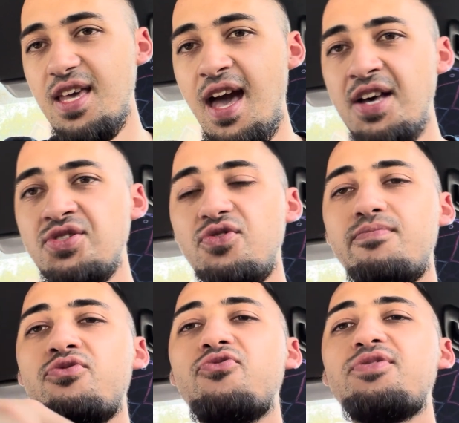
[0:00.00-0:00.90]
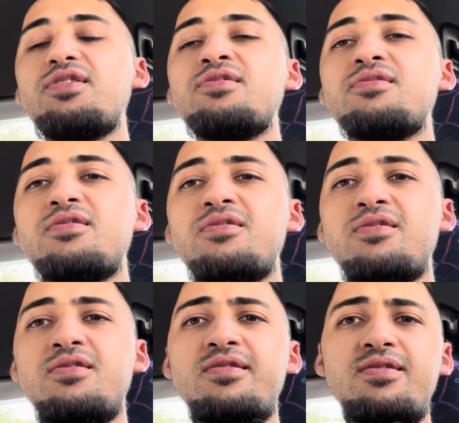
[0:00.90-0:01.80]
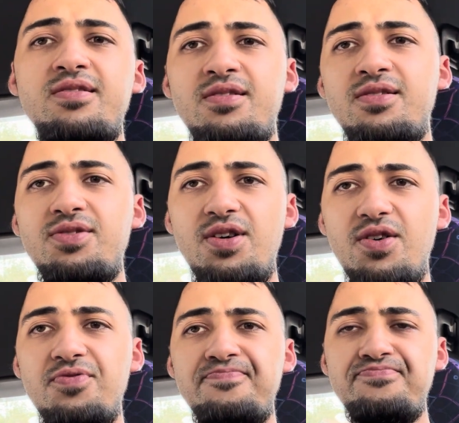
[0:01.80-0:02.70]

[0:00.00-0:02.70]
as their employee. You know,